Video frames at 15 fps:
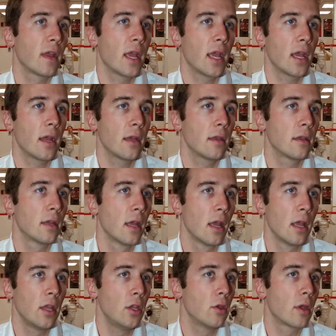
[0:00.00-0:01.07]
And
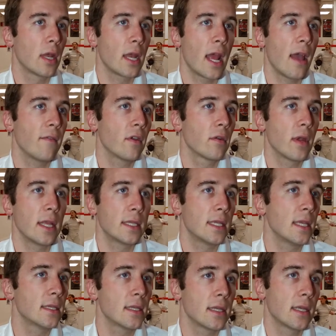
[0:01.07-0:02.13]
you can have a great
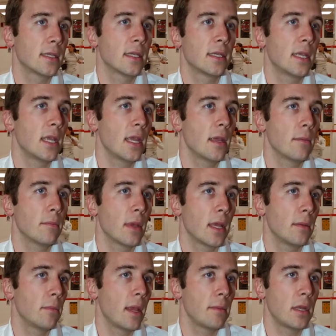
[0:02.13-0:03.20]
season as a team
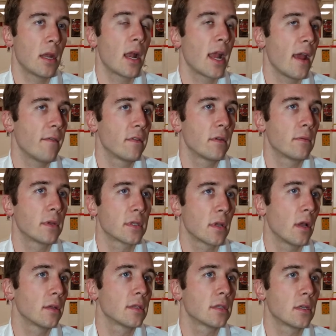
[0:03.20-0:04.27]
and maybe not have the
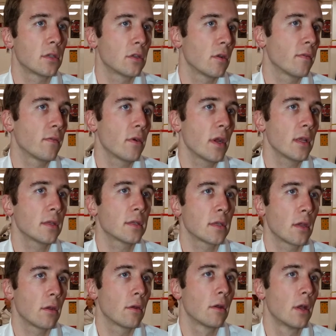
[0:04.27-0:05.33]
results to show for it.
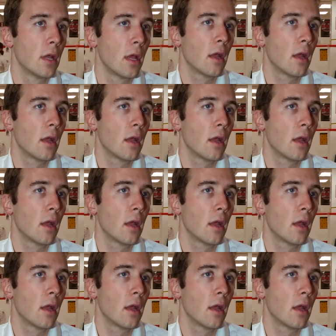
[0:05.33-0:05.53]
So